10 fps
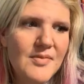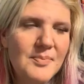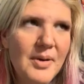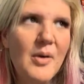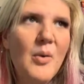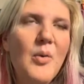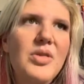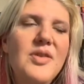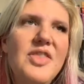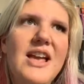But
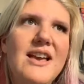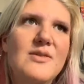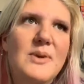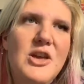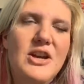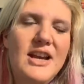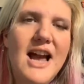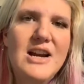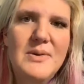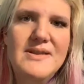the thing is, when you
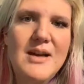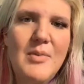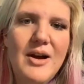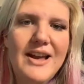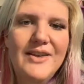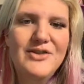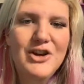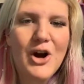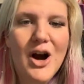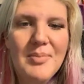connect with someone, it gives you an
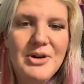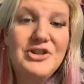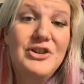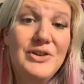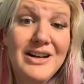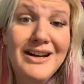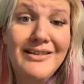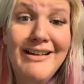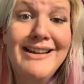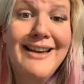opportunity
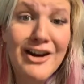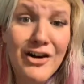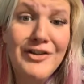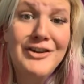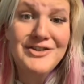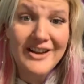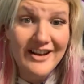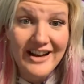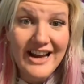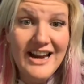to get on their
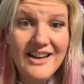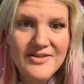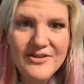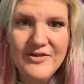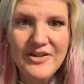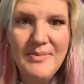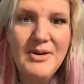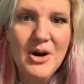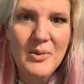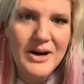side for them to
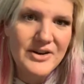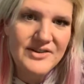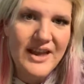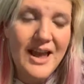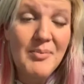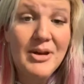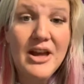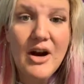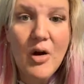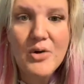know what you're saying. But
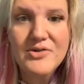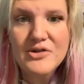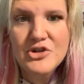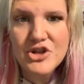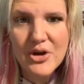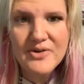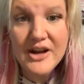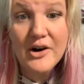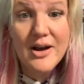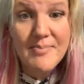it also shows that
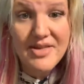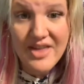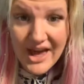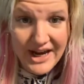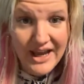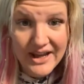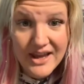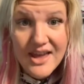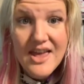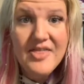you're empathetic,
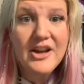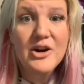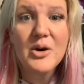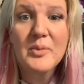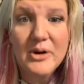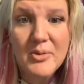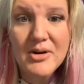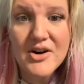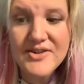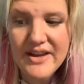that you're a real
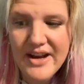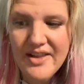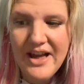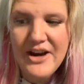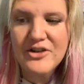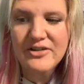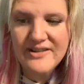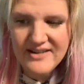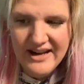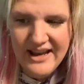person, that you're
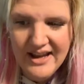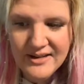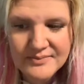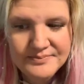listening.